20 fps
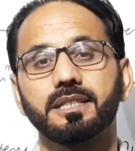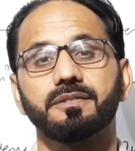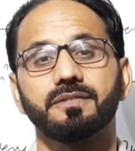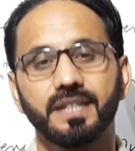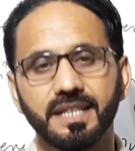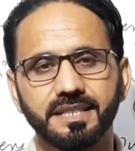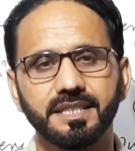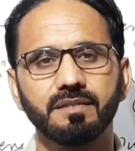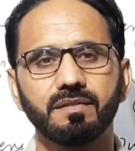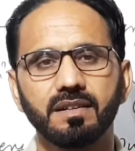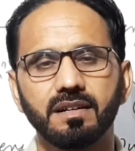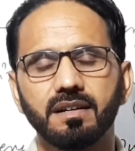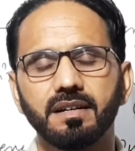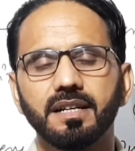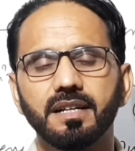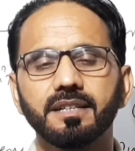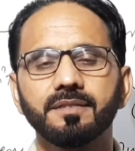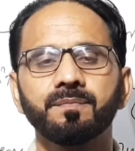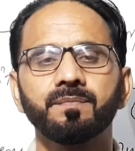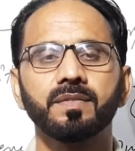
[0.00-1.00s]
effective
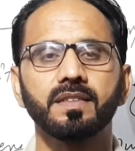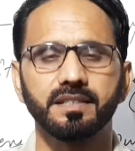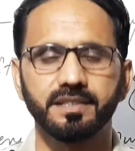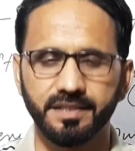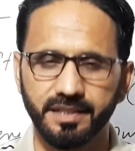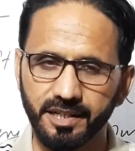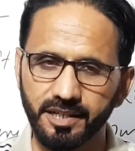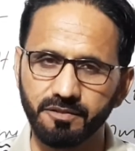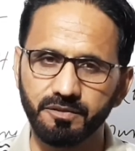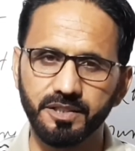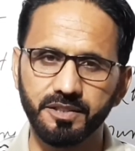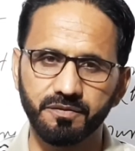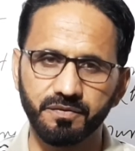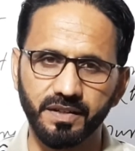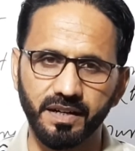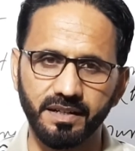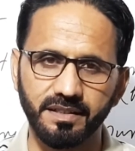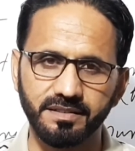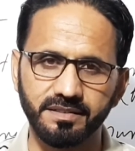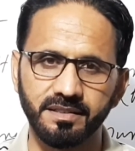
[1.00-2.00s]
learning. Share with
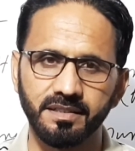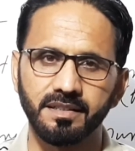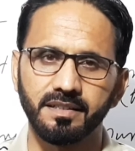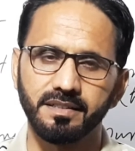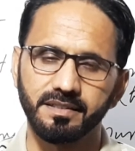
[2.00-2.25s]
friends.